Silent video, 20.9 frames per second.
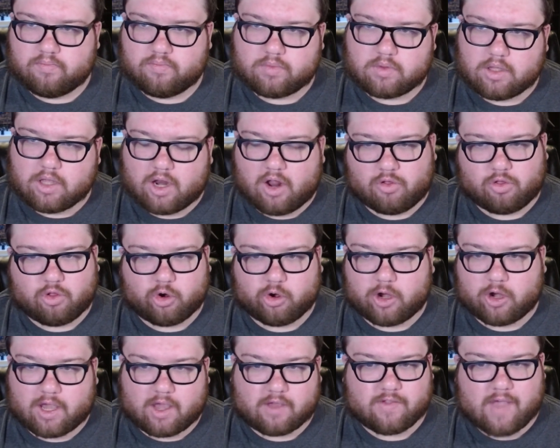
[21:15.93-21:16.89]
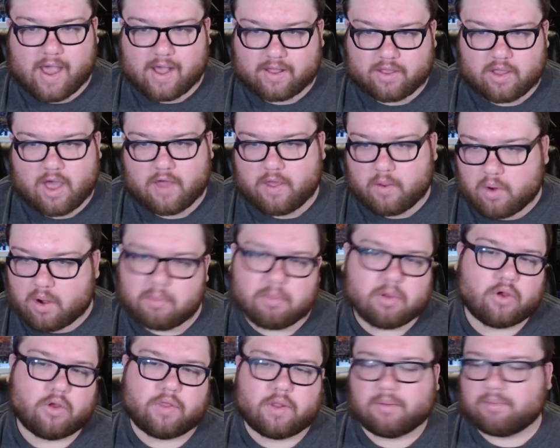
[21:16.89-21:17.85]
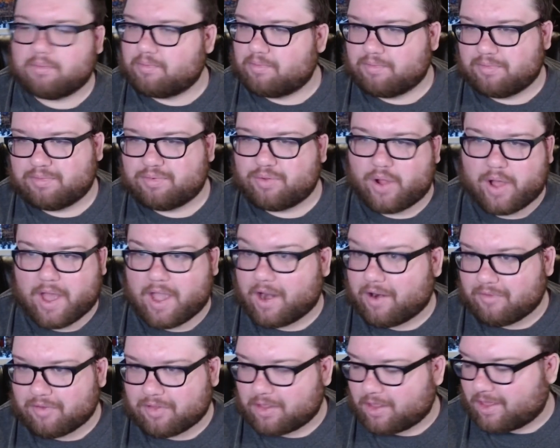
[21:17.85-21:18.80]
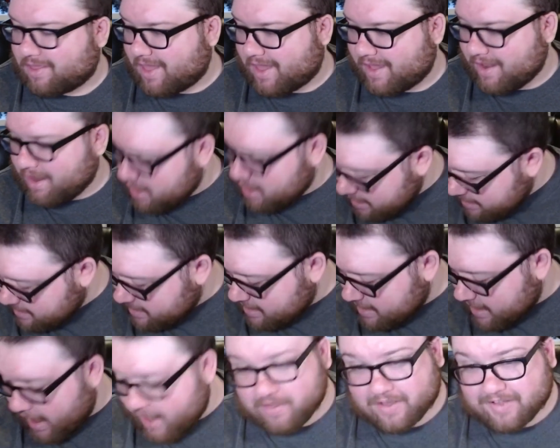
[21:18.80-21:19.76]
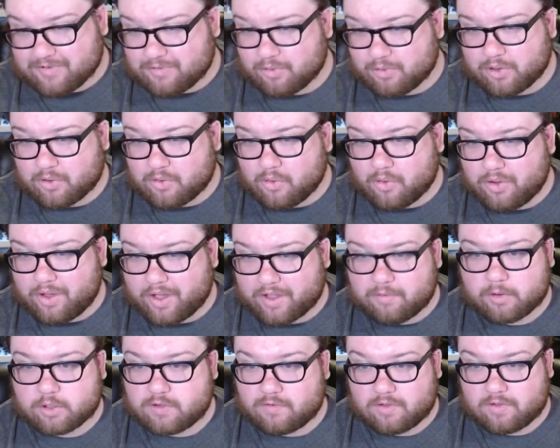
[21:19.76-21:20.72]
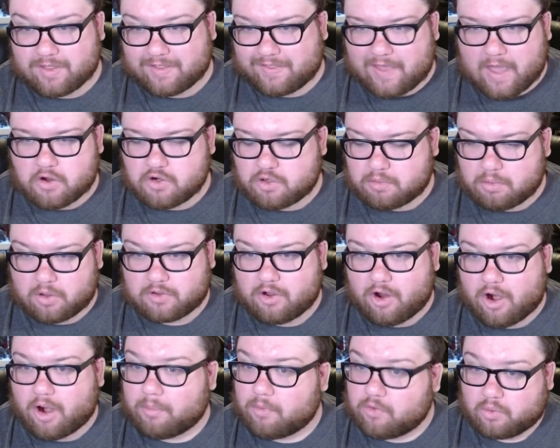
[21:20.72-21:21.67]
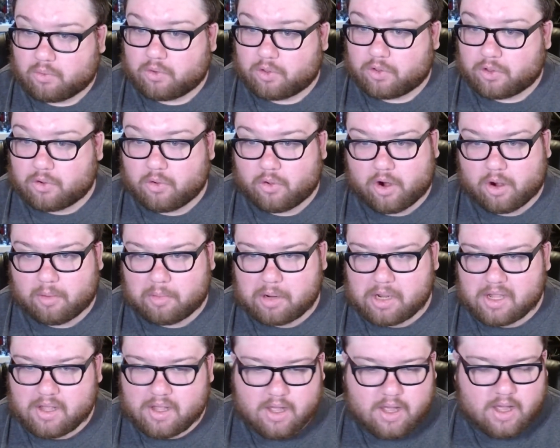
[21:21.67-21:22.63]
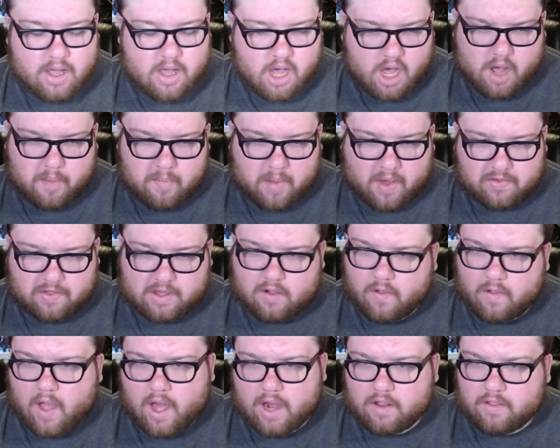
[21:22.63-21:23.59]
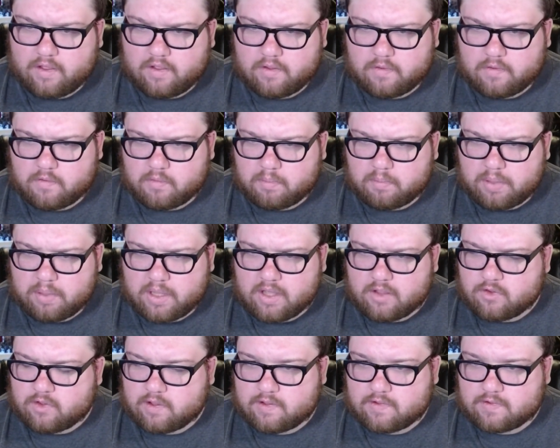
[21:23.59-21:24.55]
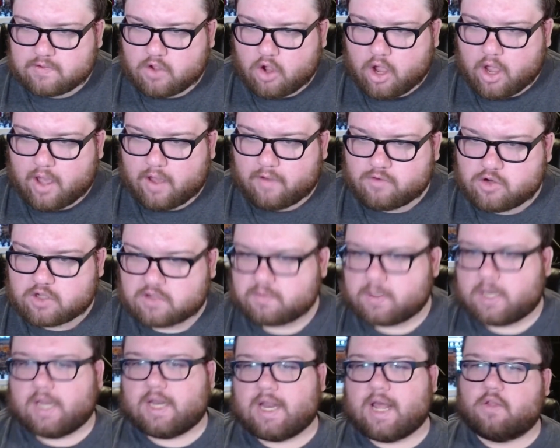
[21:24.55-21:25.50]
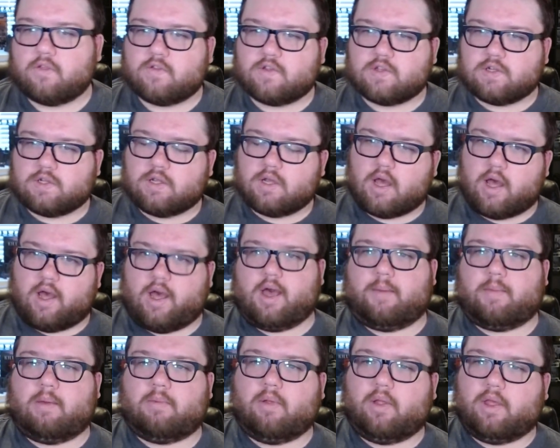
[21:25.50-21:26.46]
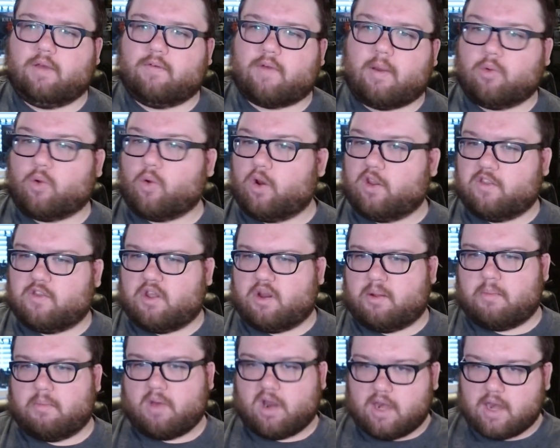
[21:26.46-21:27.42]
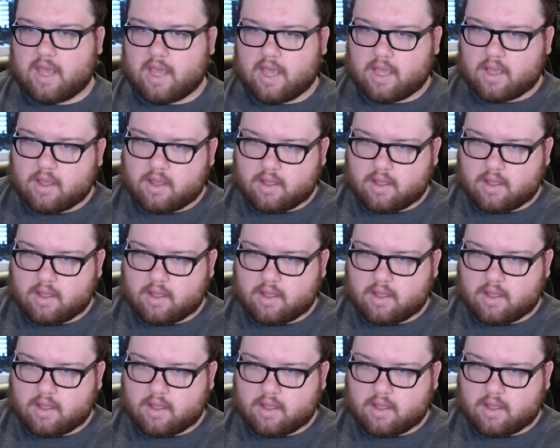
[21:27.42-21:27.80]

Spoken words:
learning exactly how they want to build and play and everything like that, I think it's really cool, especially if you think the Astra Militarum is a really cool army. I think a lot of these pieces have just been announced. I believe I'm recording this on a Monday,